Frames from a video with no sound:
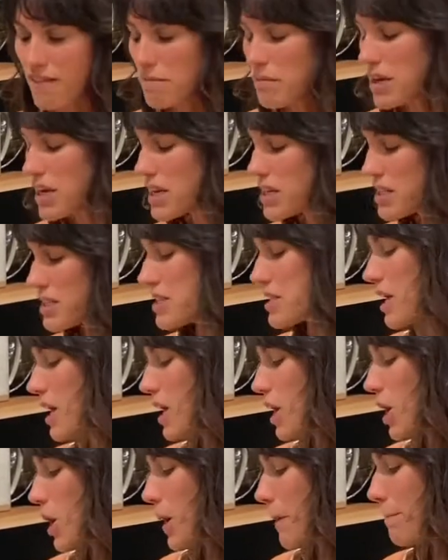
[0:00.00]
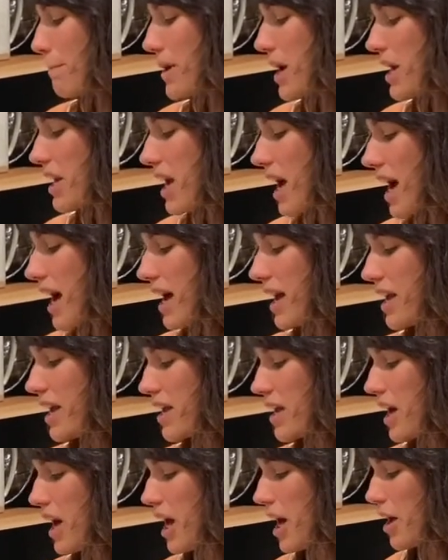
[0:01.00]
minutes, but
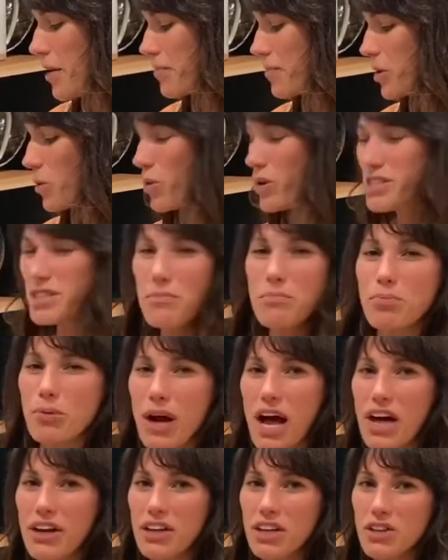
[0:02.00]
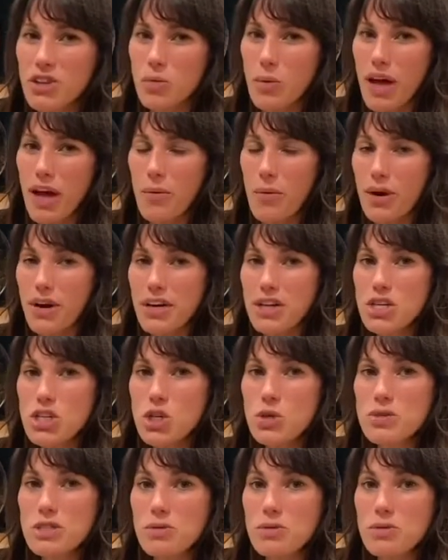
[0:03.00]
it wasn't browning the way I wanted it to,